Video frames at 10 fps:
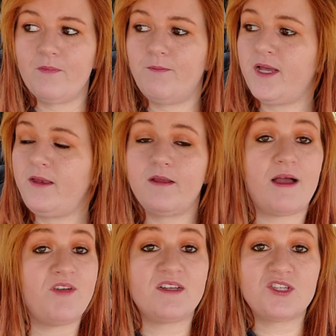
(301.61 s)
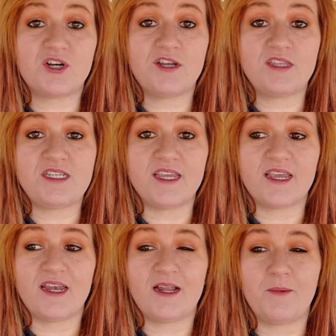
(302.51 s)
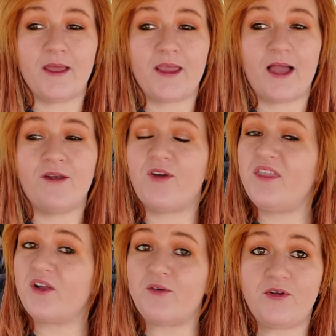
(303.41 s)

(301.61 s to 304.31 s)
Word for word: But I've done started the ticket, and I'm like, I'd rather go